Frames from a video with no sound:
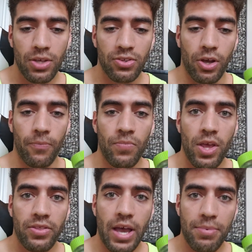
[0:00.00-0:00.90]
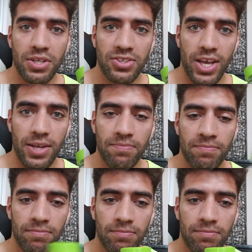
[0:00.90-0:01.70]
So, that being said,